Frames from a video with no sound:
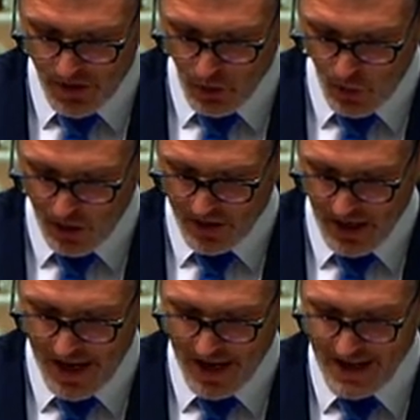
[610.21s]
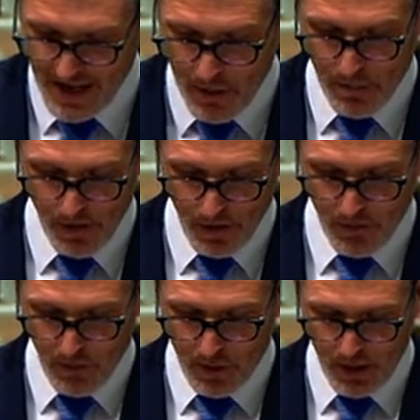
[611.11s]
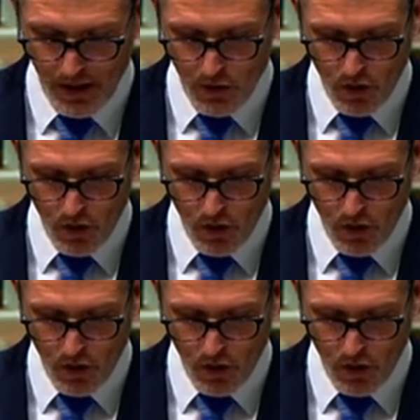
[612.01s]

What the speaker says: quality and depth of the political,